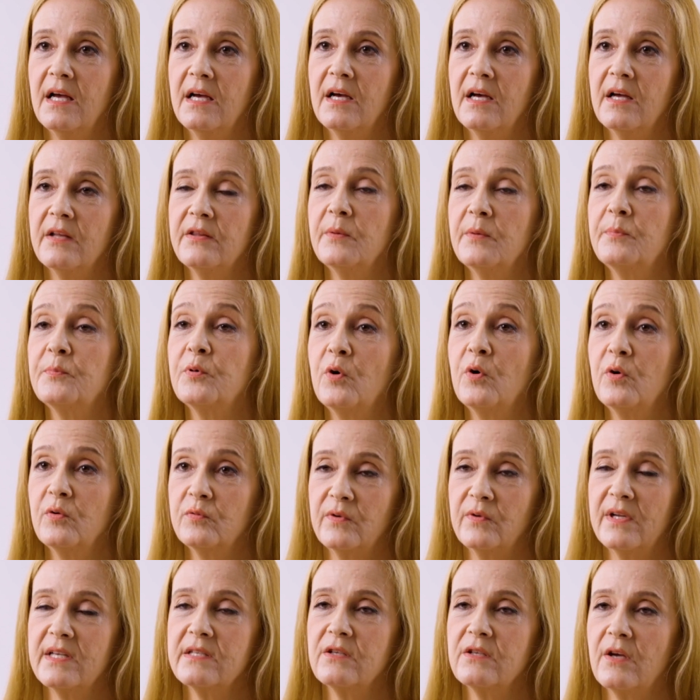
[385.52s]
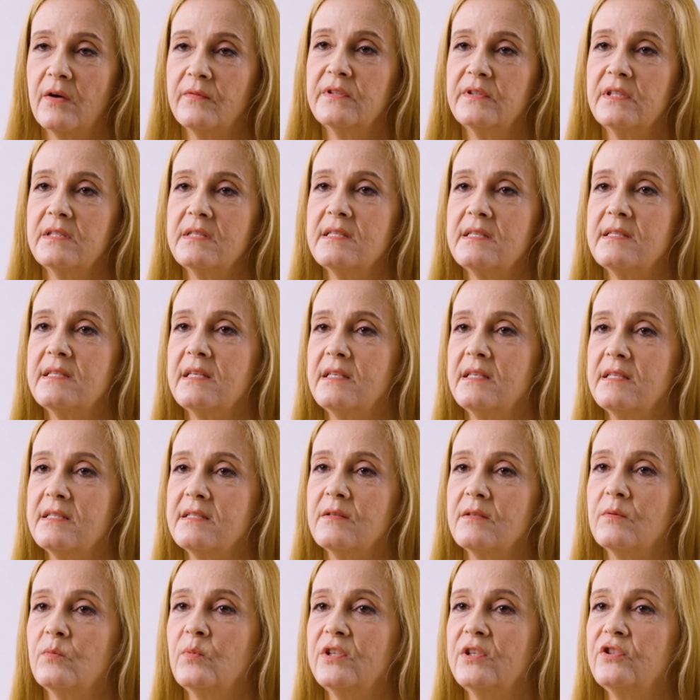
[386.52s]
the progress of the
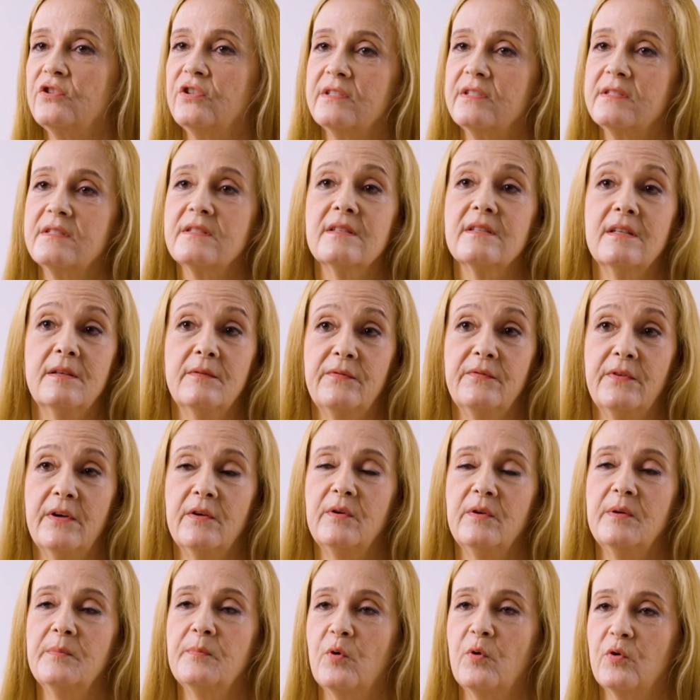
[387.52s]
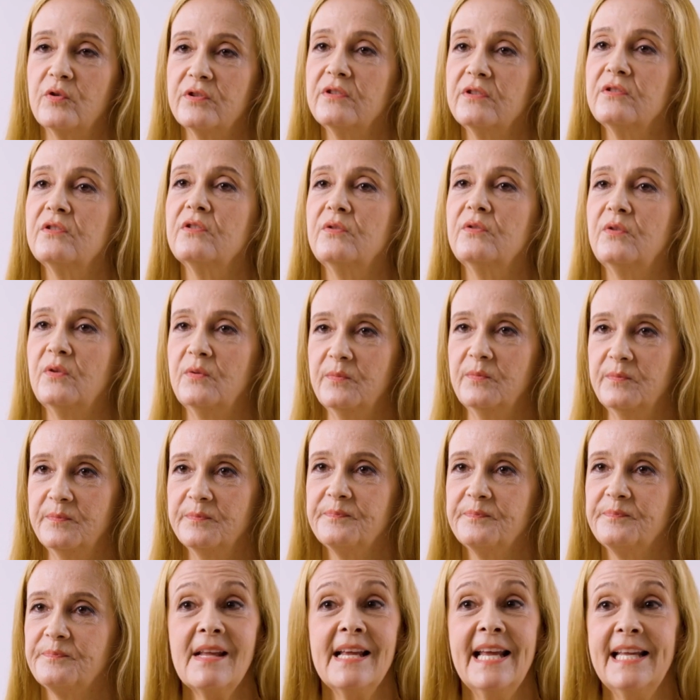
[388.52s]
disease, which is very important to do
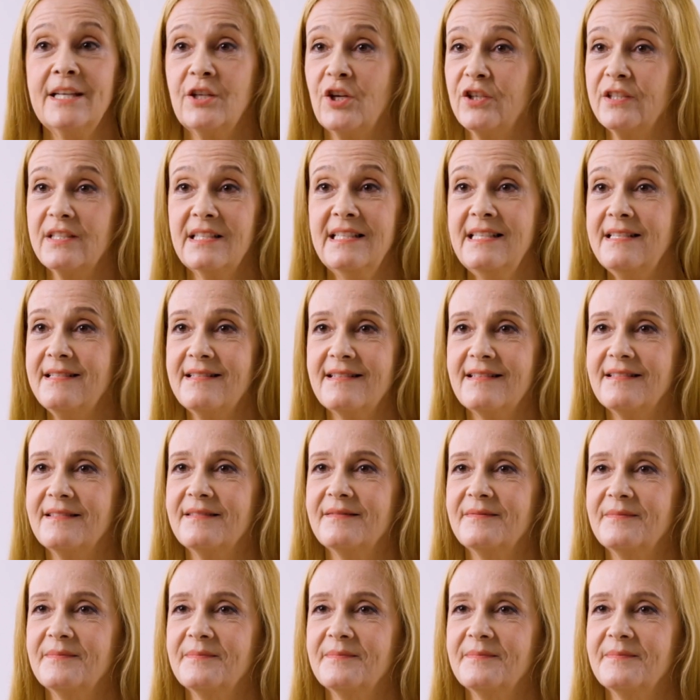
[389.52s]
and not easy.